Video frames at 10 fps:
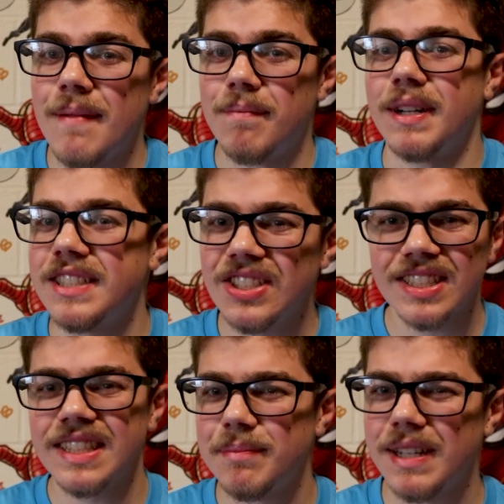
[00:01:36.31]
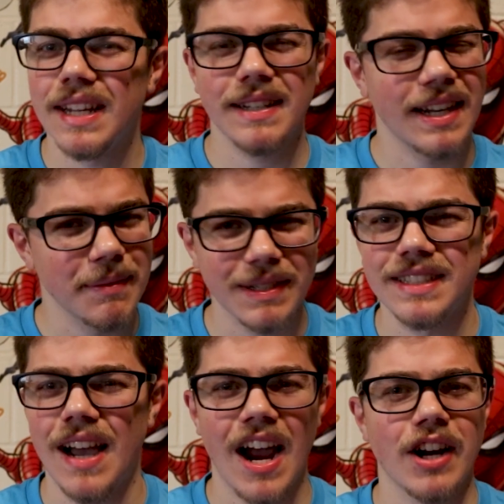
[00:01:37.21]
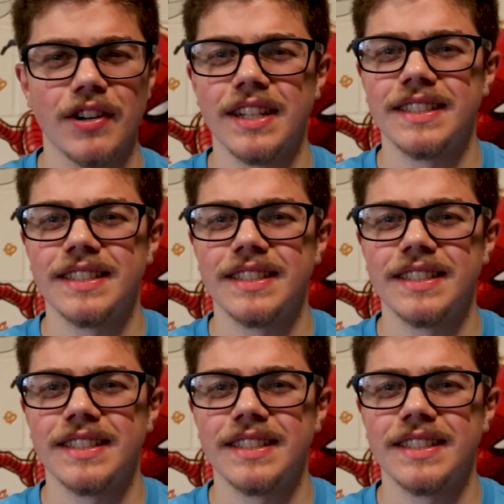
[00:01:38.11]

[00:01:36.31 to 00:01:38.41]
But it's just getting a bit tiring.